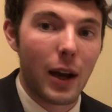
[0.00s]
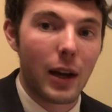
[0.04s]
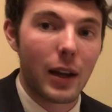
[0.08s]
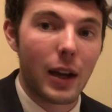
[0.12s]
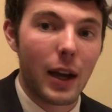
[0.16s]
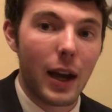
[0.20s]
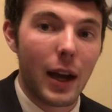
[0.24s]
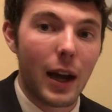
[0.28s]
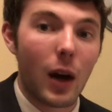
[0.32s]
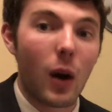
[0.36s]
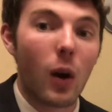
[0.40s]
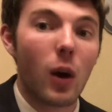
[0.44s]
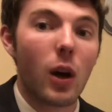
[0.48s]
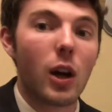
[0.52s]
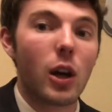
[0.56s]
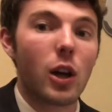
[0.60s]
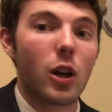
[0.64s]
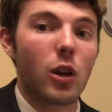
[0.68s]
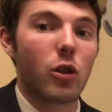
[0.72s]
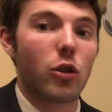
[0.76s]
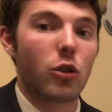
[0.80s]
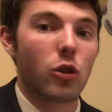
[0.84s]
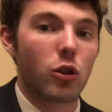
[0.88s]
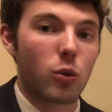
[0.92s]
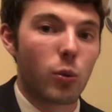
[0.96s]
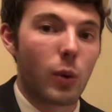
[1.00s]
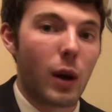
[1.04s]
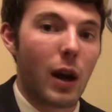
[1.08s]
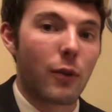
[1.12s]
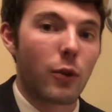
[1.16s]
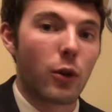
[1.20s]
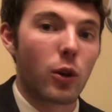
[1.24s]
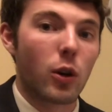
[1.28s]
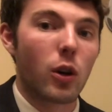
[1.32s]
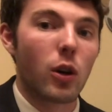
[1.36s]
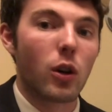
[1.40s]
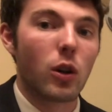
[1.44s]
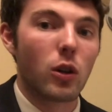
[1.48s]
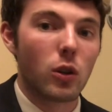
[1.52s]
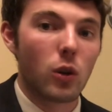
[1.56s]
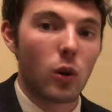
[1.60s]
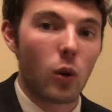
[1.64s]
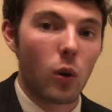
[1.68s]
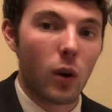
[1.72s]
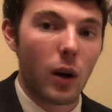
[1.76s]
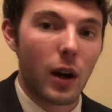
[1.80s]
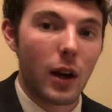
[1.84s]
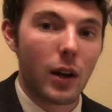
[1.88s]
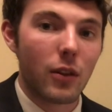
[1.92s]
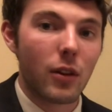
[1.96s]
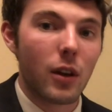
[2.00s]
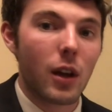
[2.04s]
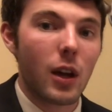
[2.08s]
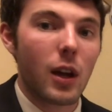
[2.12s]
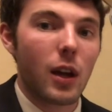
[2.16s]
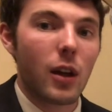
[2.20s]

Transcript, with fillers: now, Trevor Lawrence.